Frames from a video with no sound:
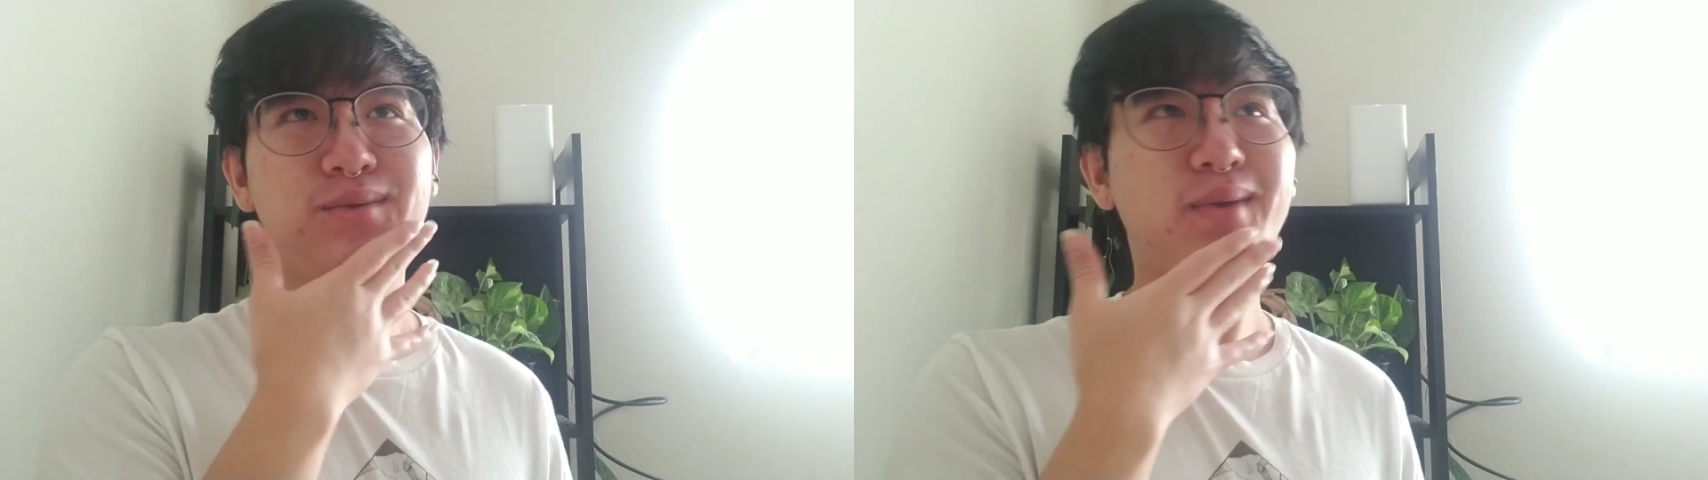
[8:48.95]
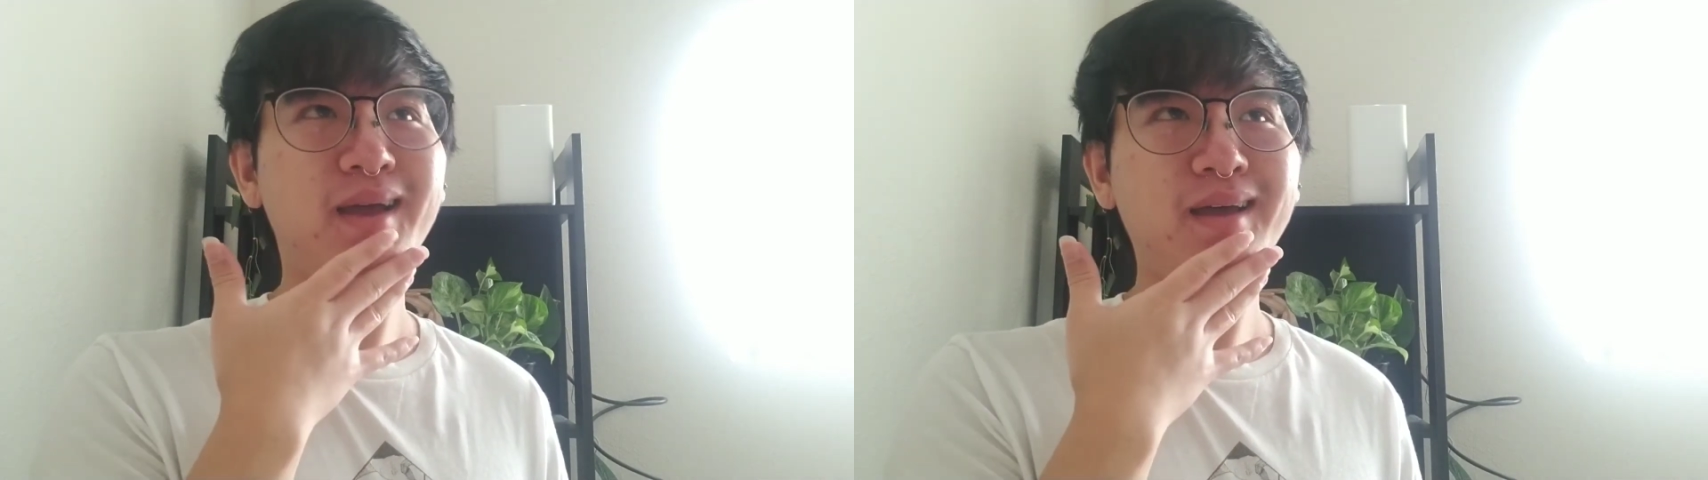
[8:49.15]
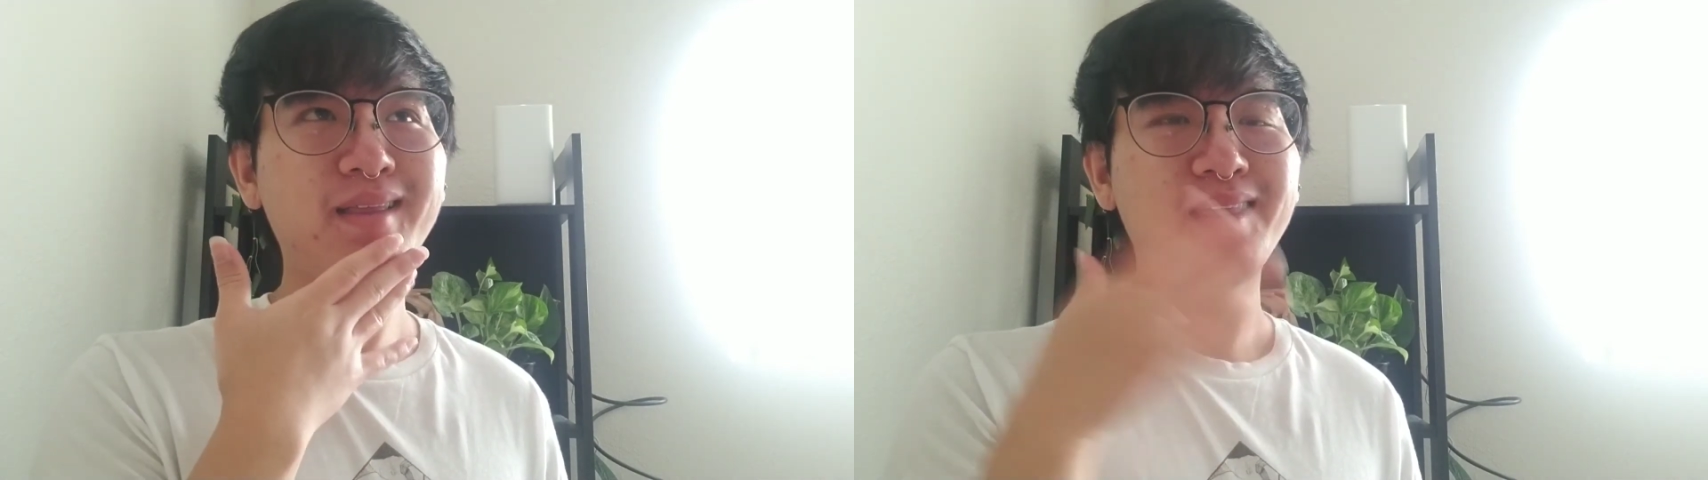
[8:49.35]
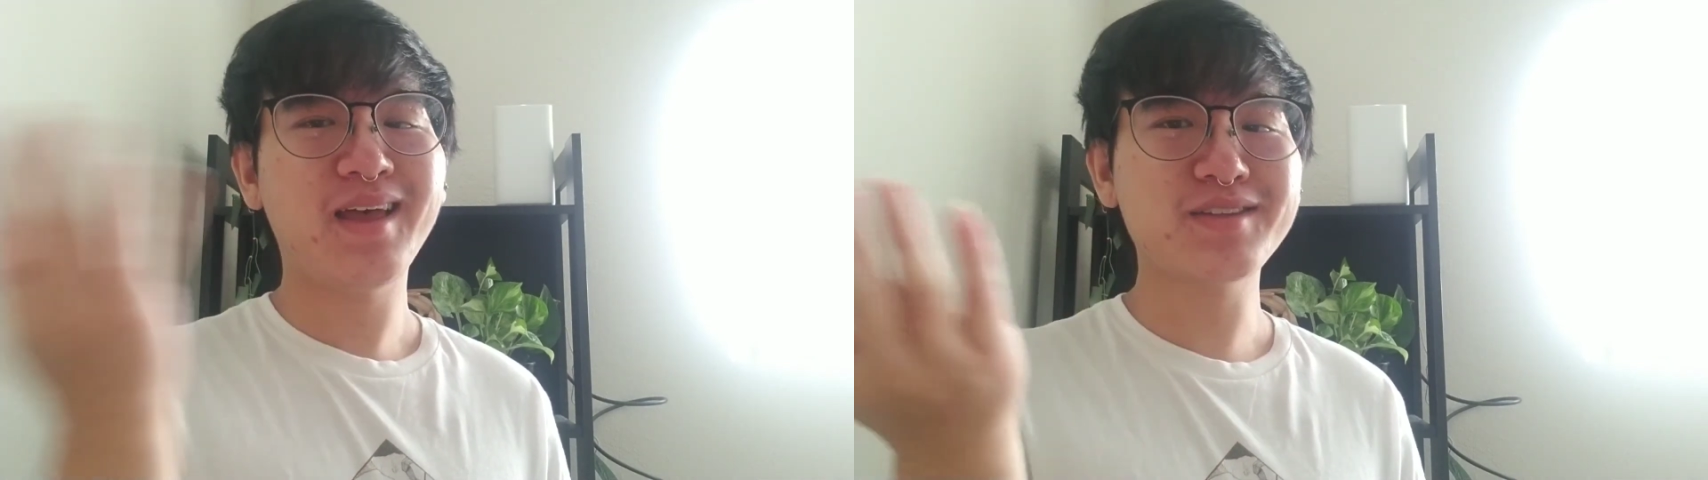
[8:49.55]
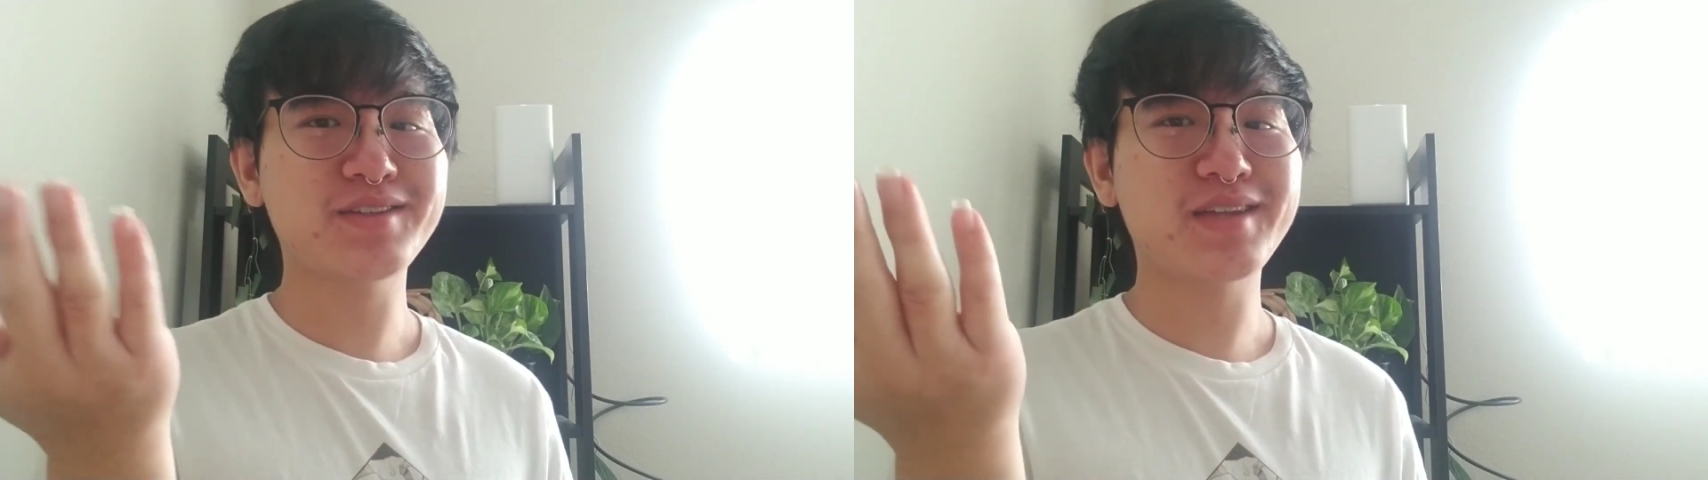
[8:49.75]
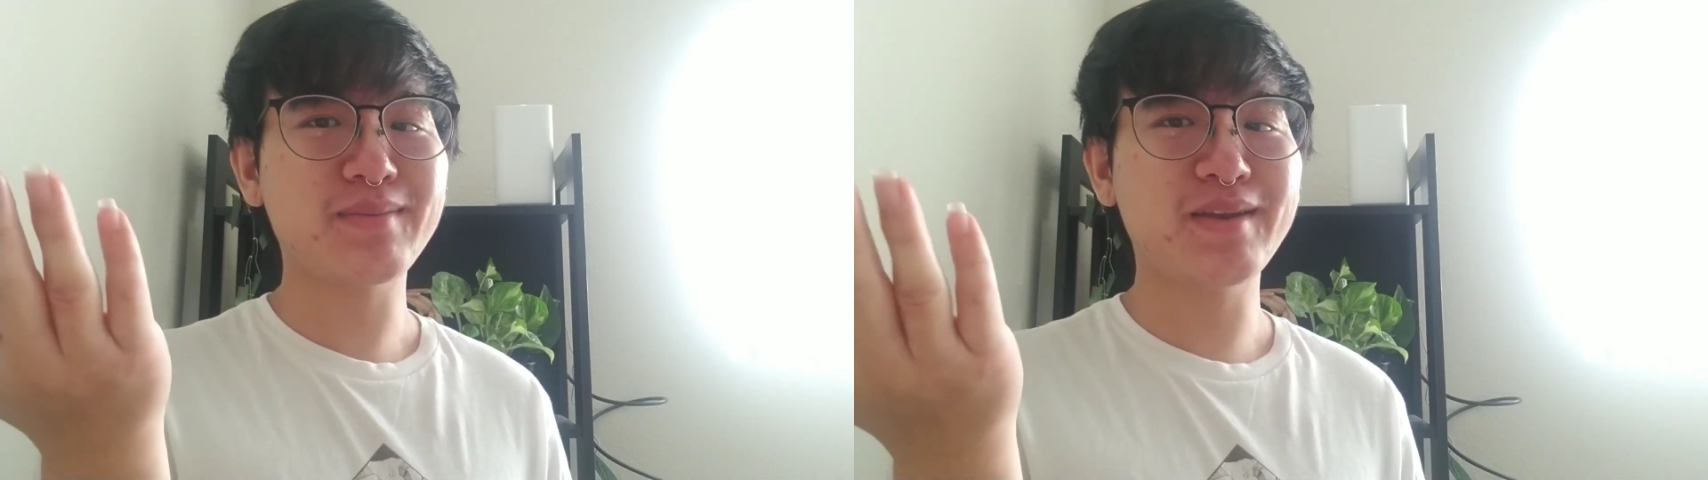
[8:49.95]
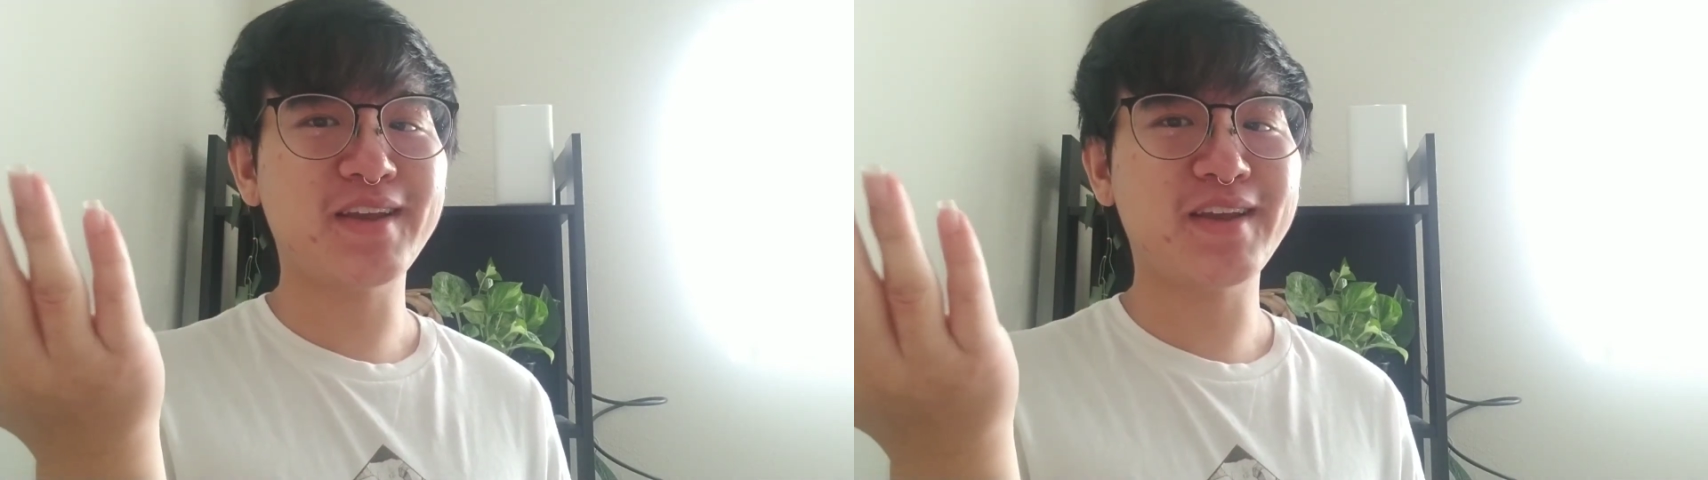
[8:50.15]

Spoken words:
"Well, I'll just swipe in